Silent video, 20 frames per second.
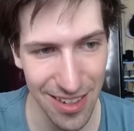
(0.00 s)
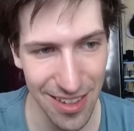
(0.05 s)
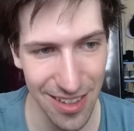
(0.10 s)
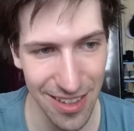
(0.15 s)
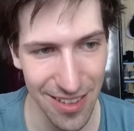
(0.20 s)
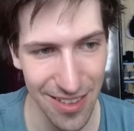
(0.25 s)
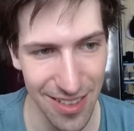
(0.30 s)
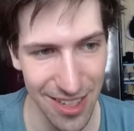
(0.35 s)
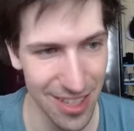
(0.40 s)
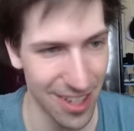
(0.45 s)

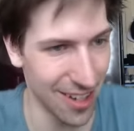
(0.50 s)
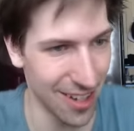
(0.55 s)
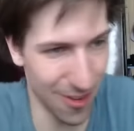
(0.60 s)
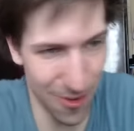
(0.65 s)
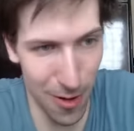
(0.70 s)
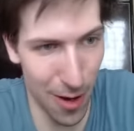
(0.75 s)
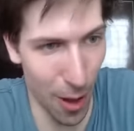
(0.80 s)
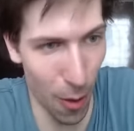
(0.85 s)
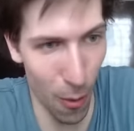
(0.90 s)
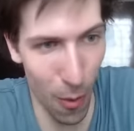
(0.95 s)
it's like,
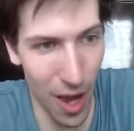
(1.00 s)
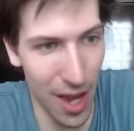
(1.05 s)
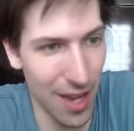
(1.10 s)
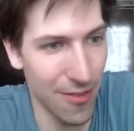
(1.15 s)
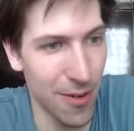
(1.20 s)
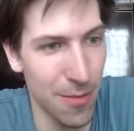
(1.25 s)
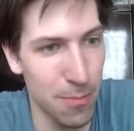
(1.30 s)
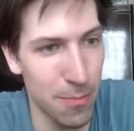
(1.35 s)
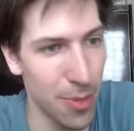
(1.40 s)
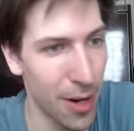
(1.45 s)
why
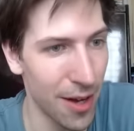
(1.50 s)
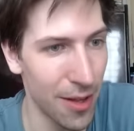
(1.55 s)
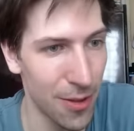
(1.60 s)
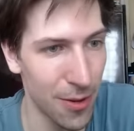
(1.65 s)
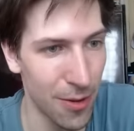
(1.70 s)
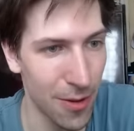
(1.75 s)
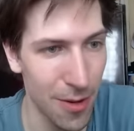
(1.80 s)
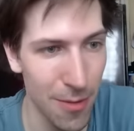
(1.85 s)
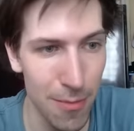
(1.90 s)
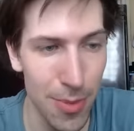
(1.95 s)
even bother
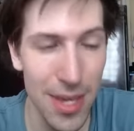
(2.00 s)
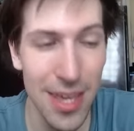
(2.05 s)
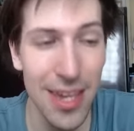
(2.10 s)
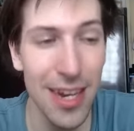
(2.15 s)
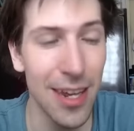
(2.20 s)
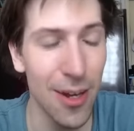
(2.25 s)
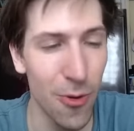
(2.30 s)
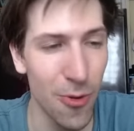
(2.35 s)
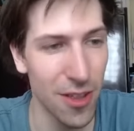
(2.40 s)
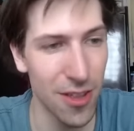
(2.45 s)

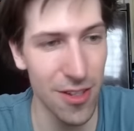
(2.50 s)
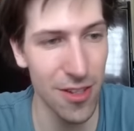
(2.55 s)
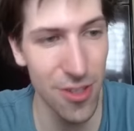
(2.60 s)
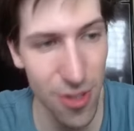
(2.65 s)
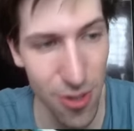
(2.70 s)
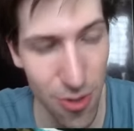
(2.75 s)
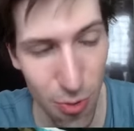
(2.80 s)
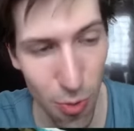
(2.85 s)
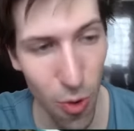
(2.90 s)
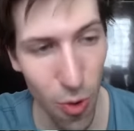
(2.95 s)
competing with a
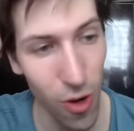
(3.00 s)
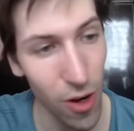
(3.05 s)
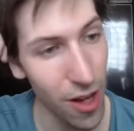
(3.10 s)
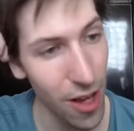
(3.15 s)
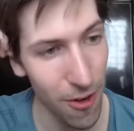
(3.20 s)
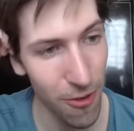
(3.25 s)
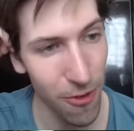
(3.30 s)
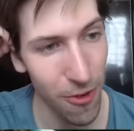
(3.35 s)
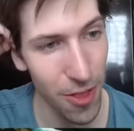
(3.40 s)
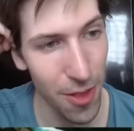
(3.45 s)
Zoo
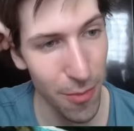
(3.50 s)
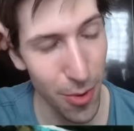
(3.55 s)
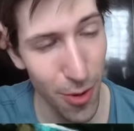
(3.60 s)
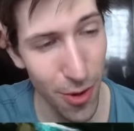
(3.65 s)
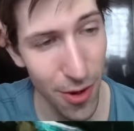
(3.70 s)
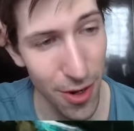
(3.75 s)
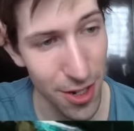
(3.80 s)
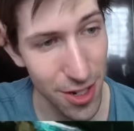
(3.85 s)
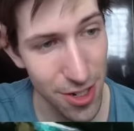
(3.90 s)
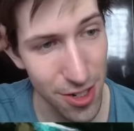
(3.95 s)
Warlock for the
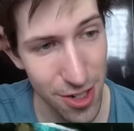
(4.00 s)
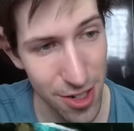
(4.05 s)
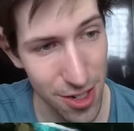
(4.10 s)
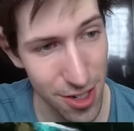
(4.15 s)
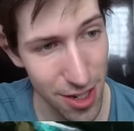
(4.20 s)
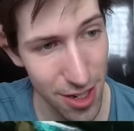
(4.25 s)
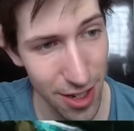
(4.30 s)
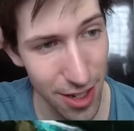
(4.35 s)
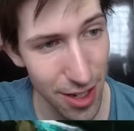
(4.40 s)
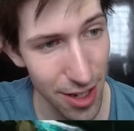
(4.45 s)
board? He's just
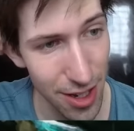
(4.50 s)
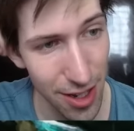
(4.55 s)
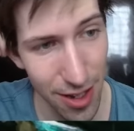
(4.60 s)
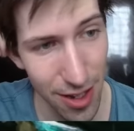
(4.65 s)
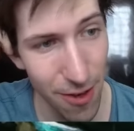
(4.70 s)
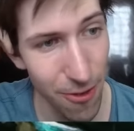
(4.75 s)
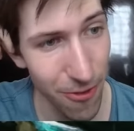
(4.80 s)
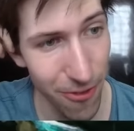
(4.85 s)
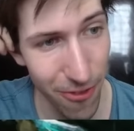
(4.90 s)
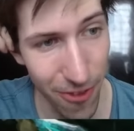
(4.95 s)
going to get
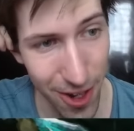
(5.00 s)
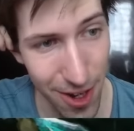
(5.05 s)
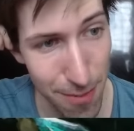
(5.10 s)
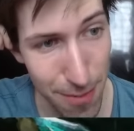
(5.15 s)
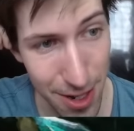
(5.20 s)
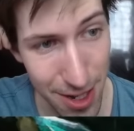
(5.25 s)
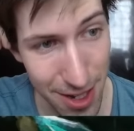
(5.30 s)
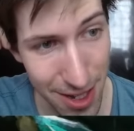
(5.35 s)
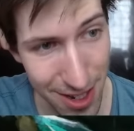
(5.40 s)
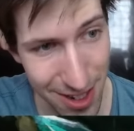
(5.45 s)
infinite
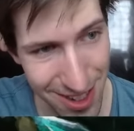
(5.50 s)
minions,